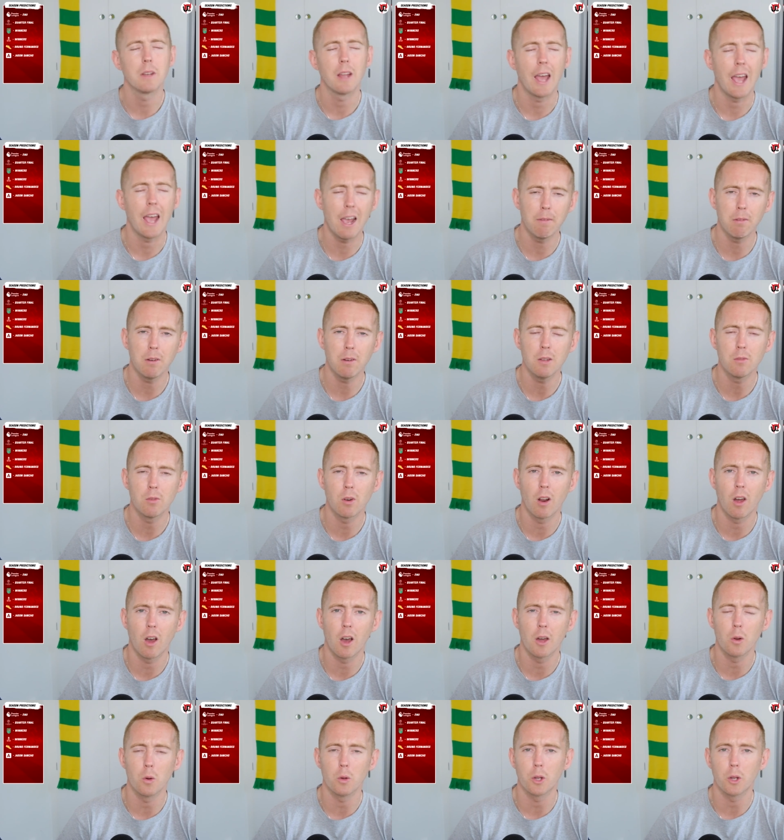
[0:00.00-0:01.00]
Heavily
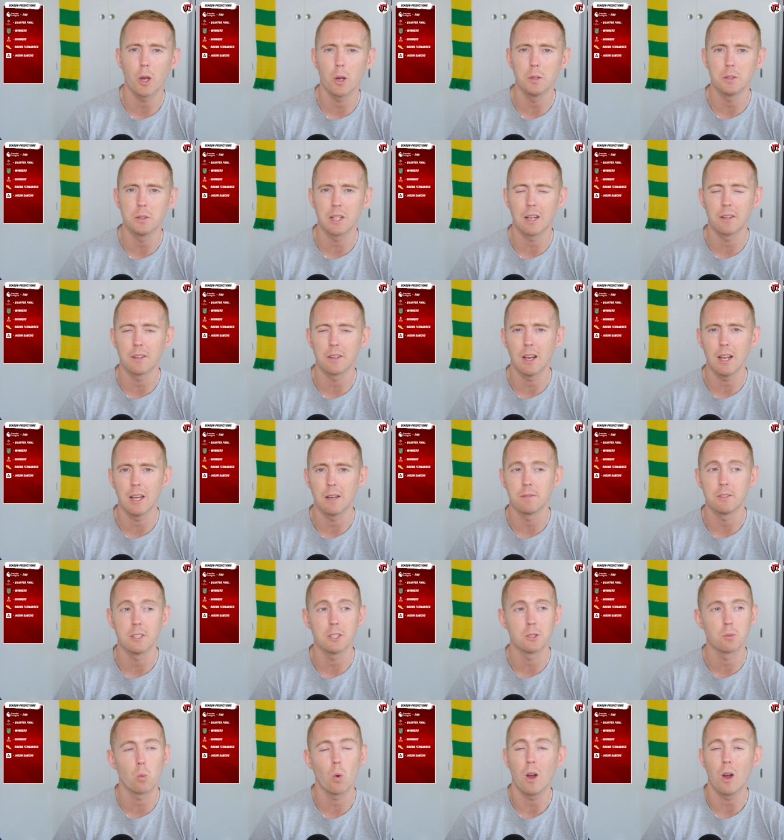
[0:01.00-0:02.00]
reliant on going down the left.
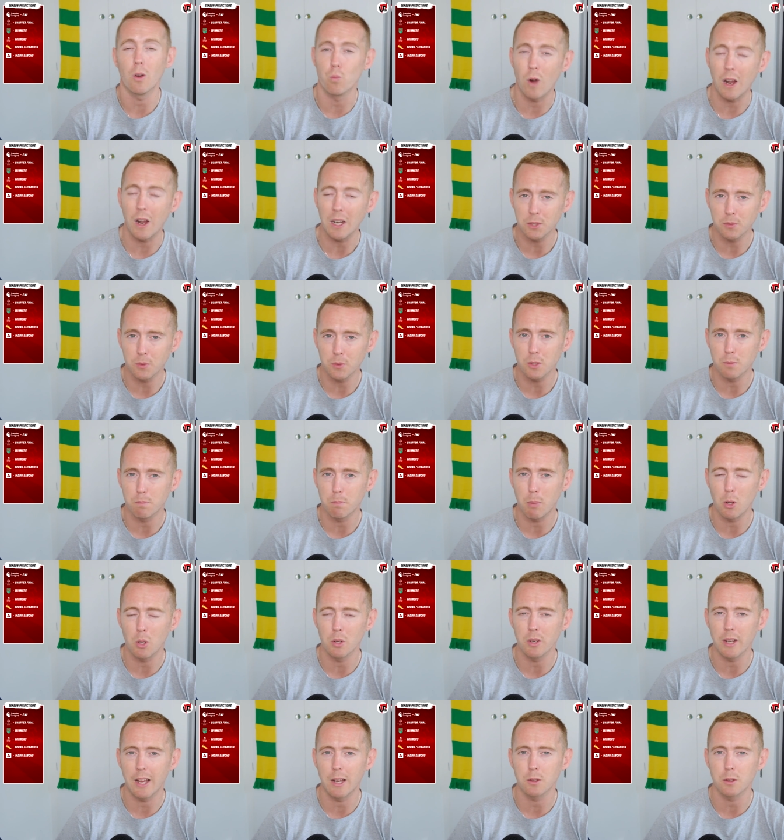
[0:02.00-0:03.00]
It's why Rashford has
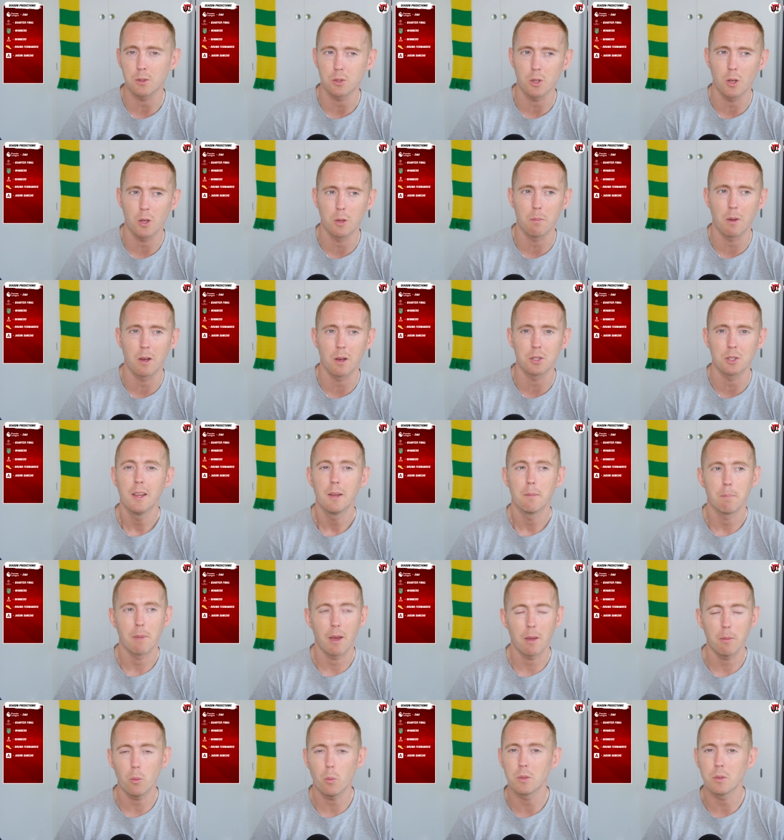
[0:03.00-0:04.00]
burnt out so much.
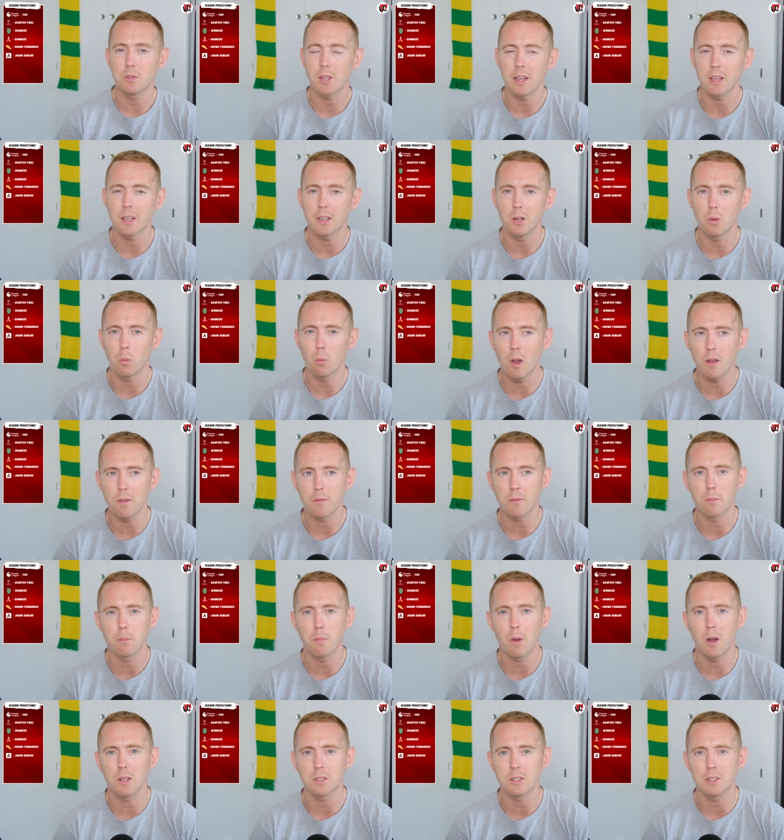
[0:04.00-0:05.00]
Maybe we're taken away from
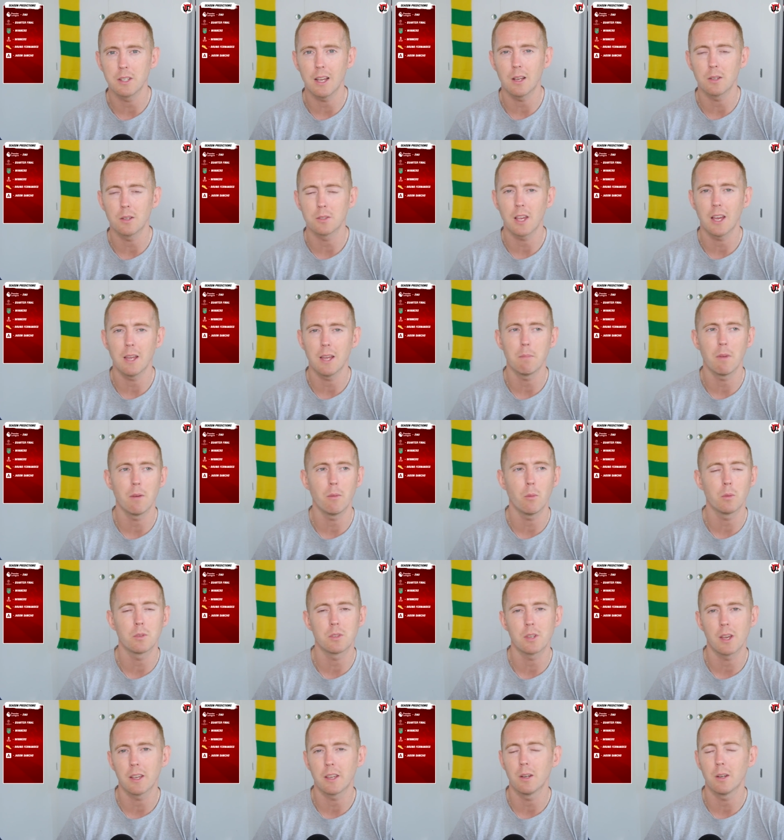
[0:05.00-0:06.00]
Martial's game. Maybe we're
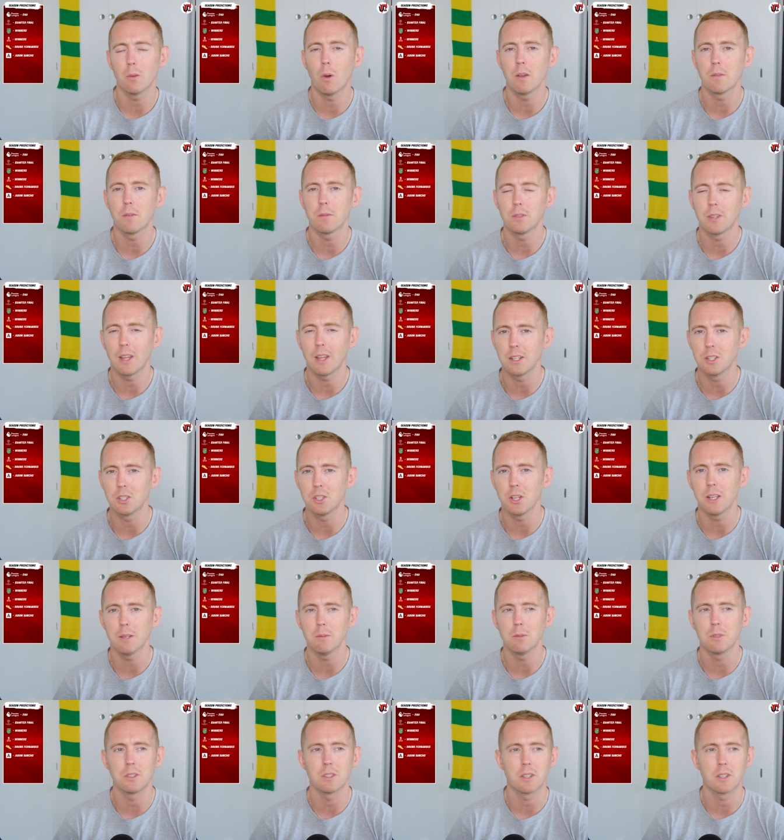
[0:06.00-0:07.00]
taken away from Dan
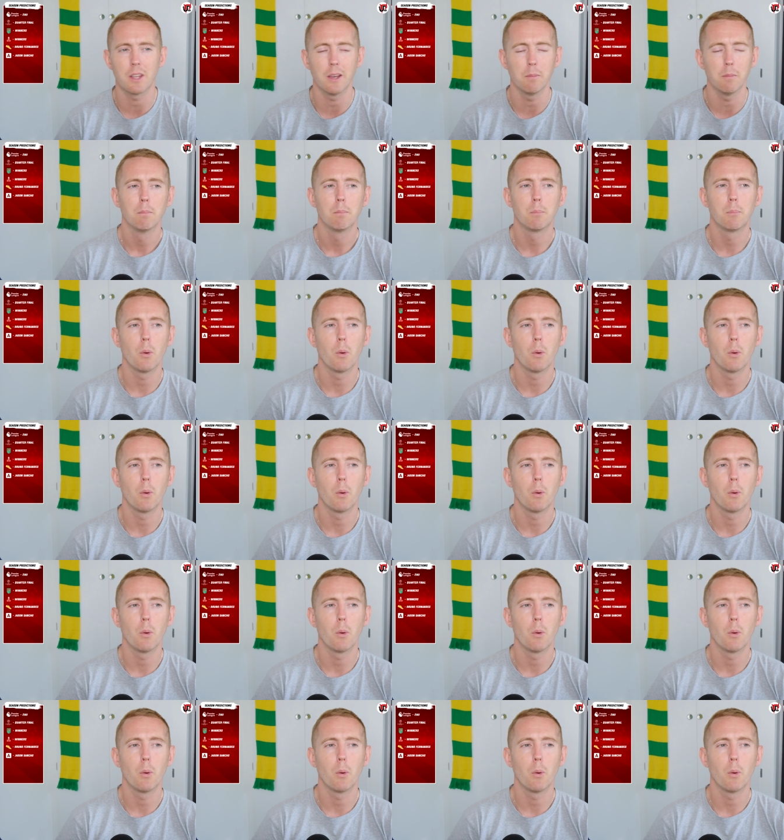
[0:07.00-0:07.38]
James's game.